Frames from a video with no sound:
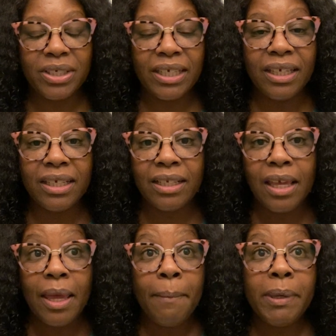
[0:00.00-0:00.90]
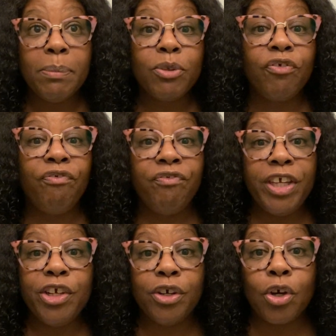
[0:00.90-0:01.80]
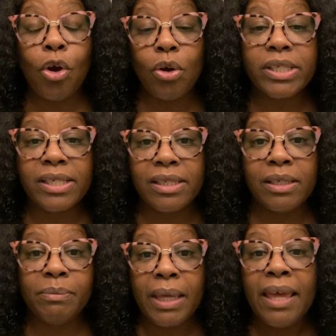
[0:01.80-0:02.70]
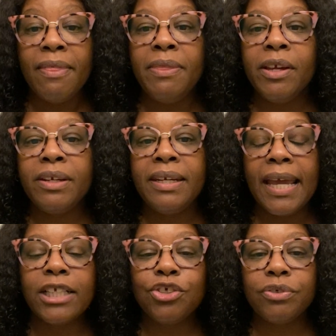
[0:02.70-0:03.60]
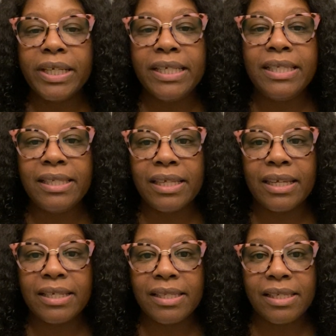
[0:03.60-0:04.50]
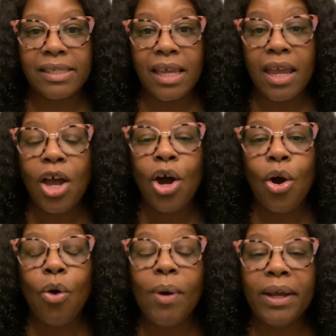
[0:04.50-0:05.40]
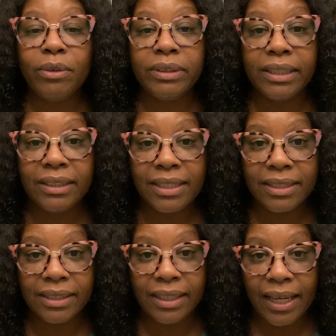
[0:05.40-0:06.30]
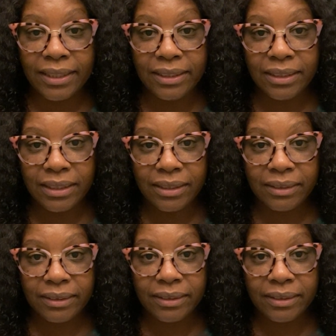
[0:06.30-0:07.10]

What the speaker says: Again, people's fear causes them, their natural instinct is to say, oh, I don't think that's a good idea.